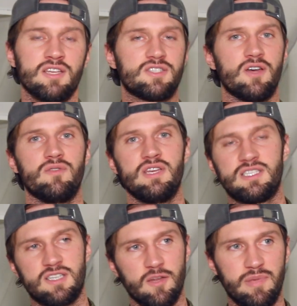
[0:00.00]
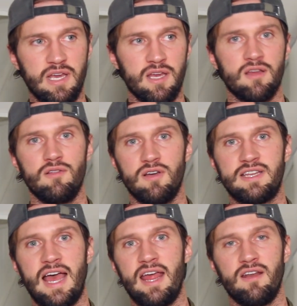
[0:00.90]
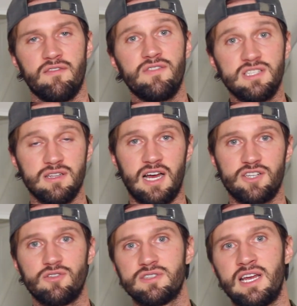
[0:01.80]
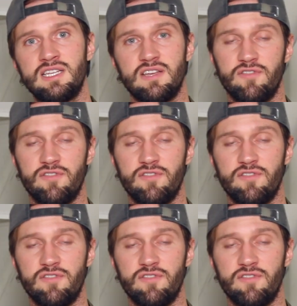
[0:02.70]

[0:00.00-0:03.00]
So this could be looked at in a physiological sense.